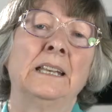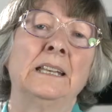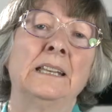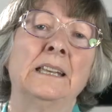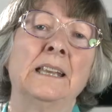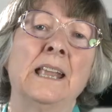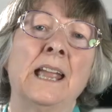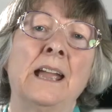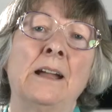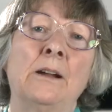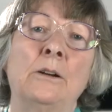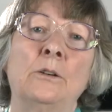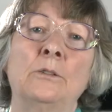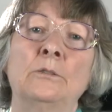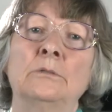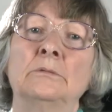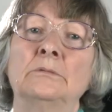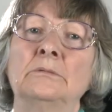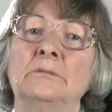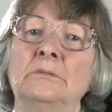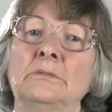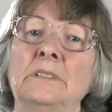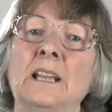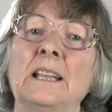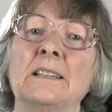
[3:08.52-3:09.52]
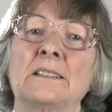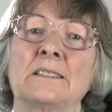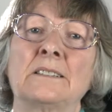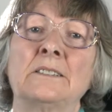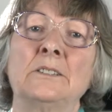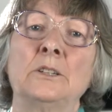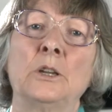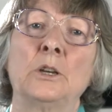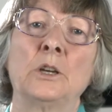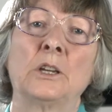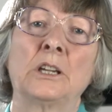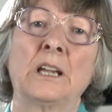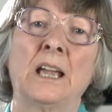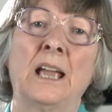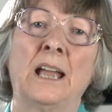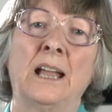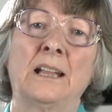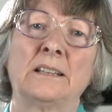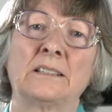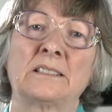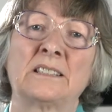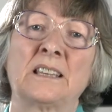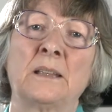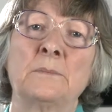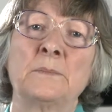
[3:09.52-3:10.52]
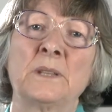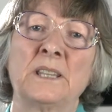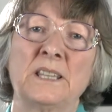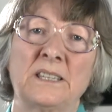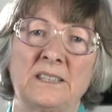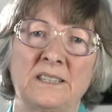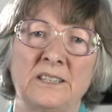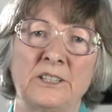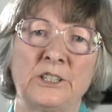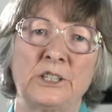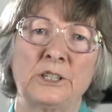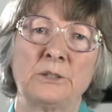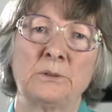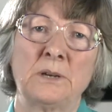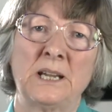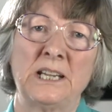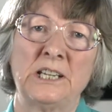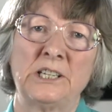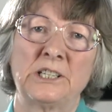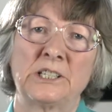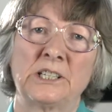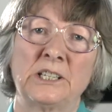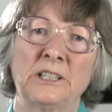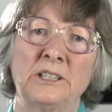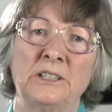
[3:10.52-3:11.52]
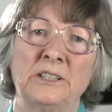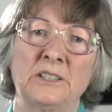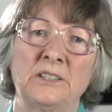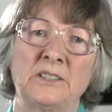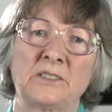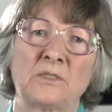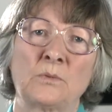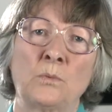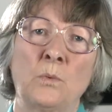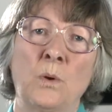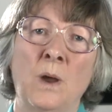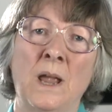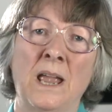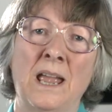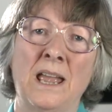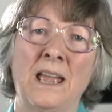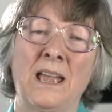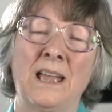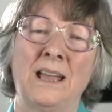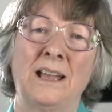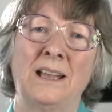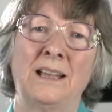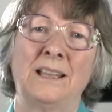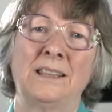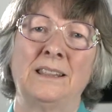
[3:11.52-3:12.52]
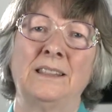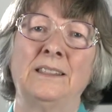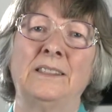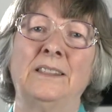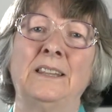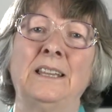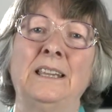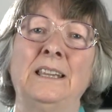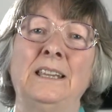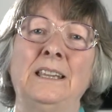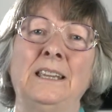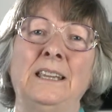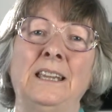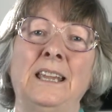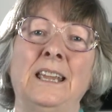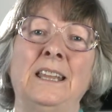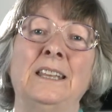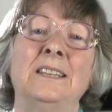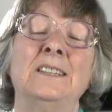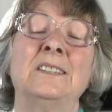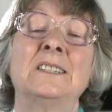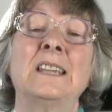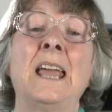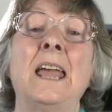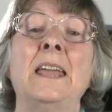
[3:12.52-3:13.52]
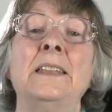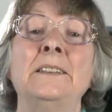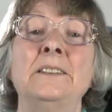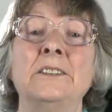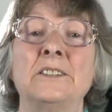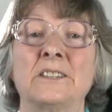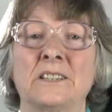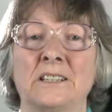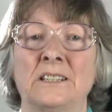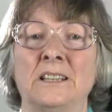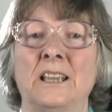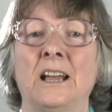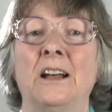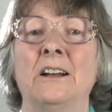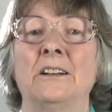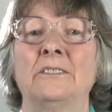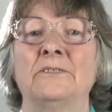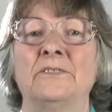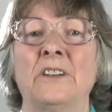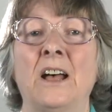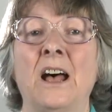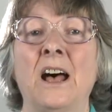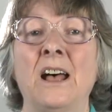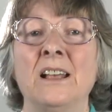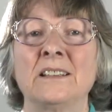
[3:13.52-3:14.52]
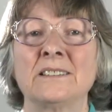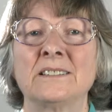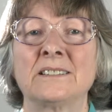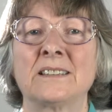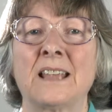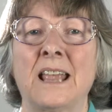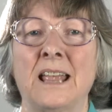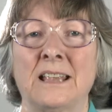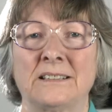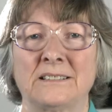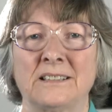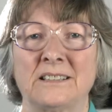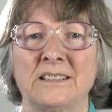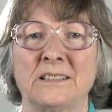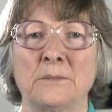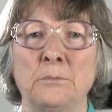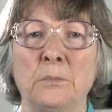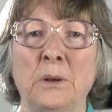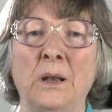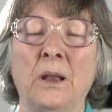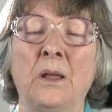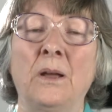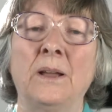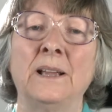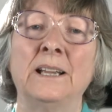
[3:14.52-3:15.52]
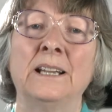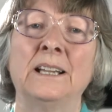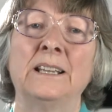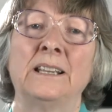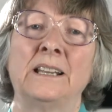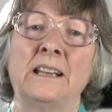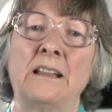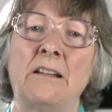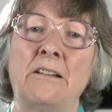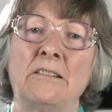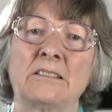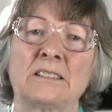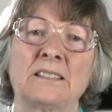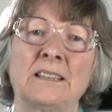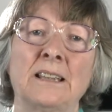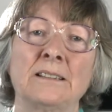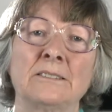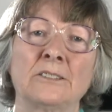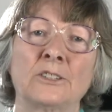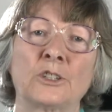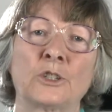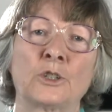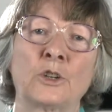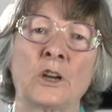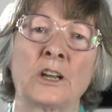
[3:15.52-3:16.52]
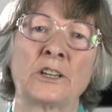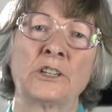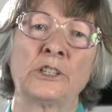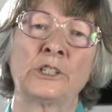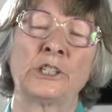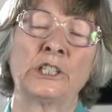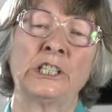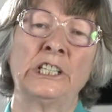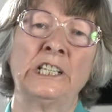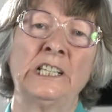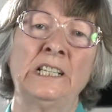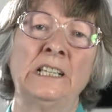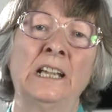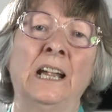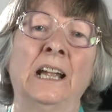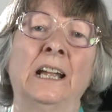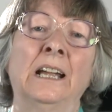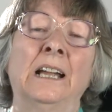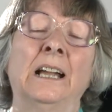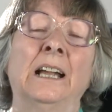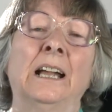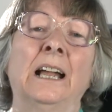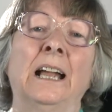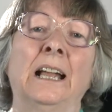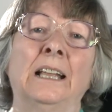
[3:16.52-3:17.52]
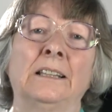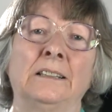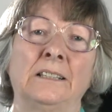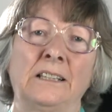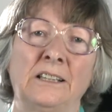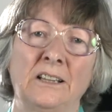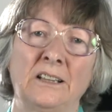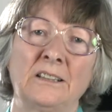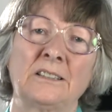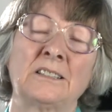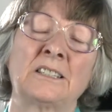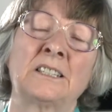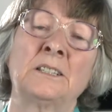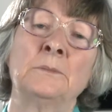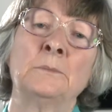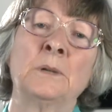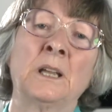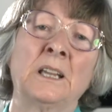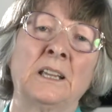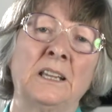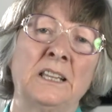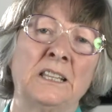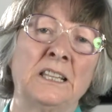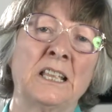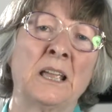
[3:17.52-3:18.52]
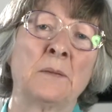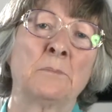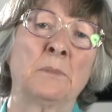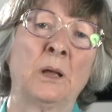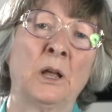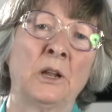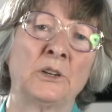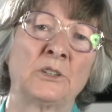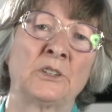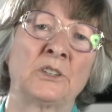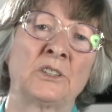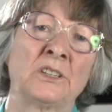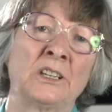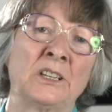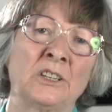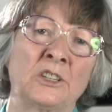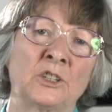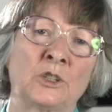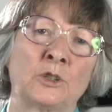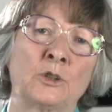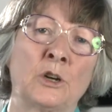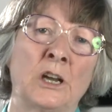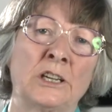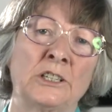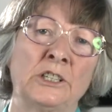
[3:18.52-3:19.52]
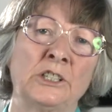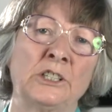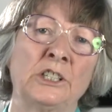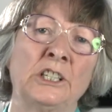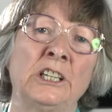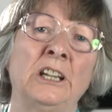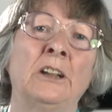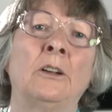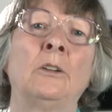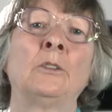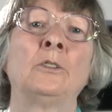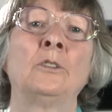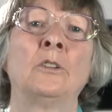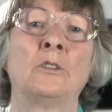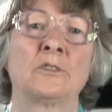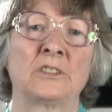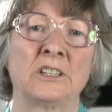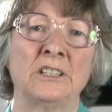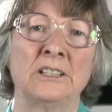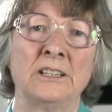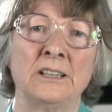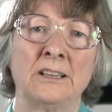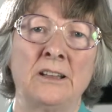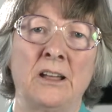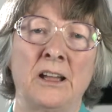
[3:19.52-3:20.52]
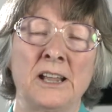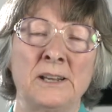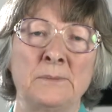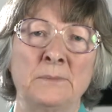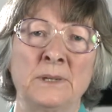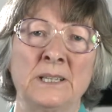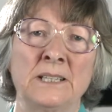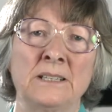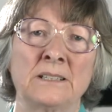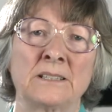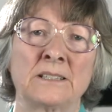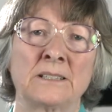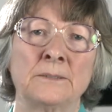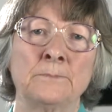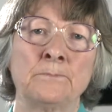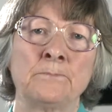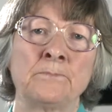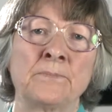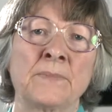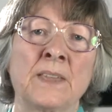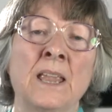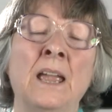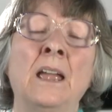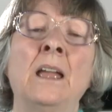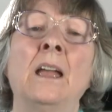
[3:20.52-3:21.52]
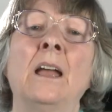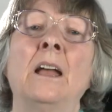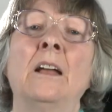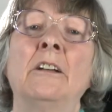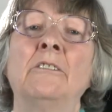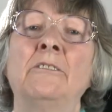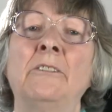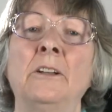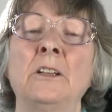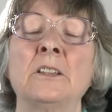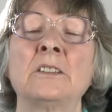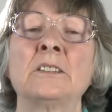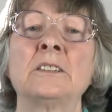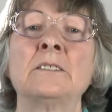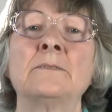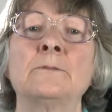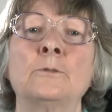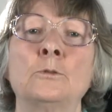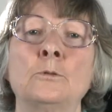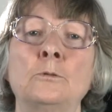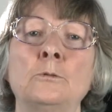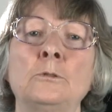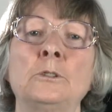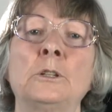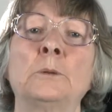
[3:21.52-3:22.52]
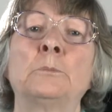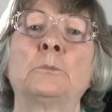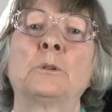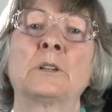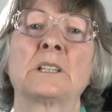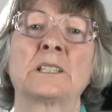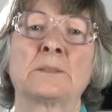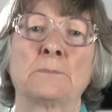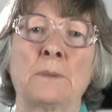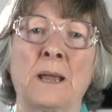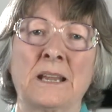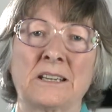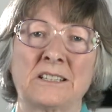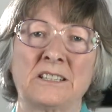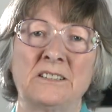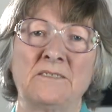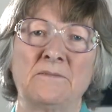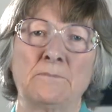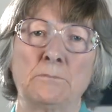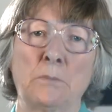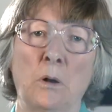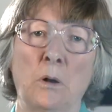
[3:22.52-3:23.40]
Now, let's look at some of the situations where the intent of us as a supplier in our sales strategy and the customer in their purchasing strategy are not in alignment. First of all, the prospective